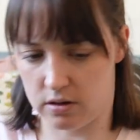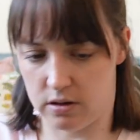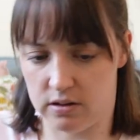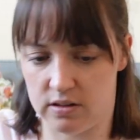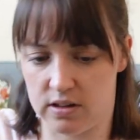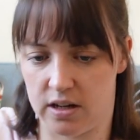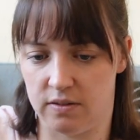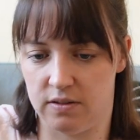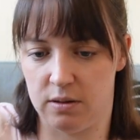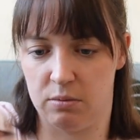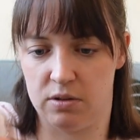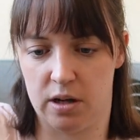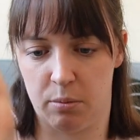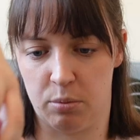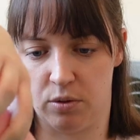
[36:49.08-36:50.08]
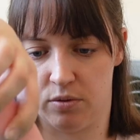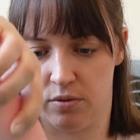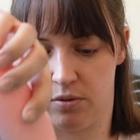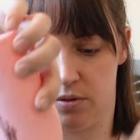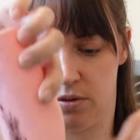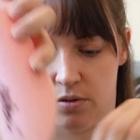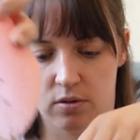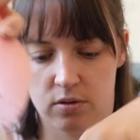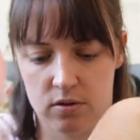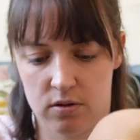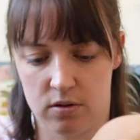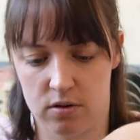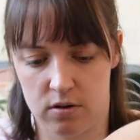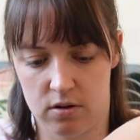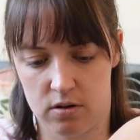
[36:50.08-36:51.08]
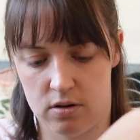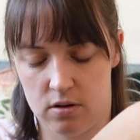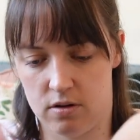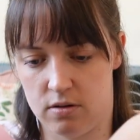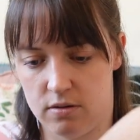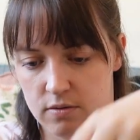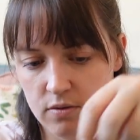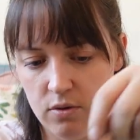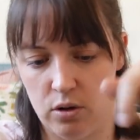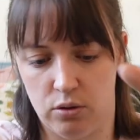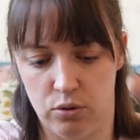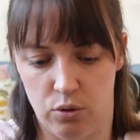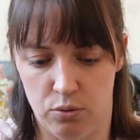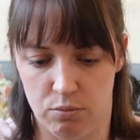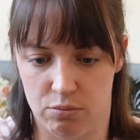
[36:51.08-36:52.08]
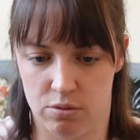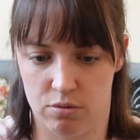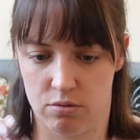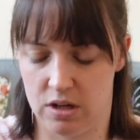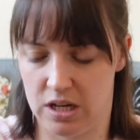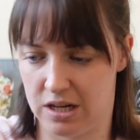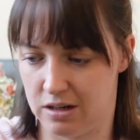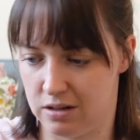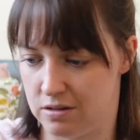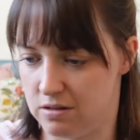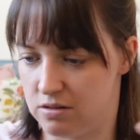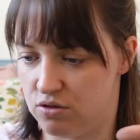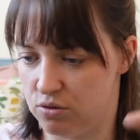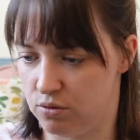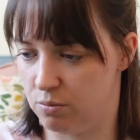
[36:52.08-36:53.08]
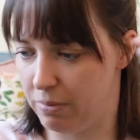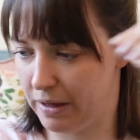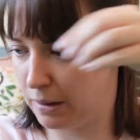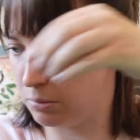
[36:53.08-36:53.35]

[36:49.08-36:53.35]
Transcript: It needs to have some type of volume in it to be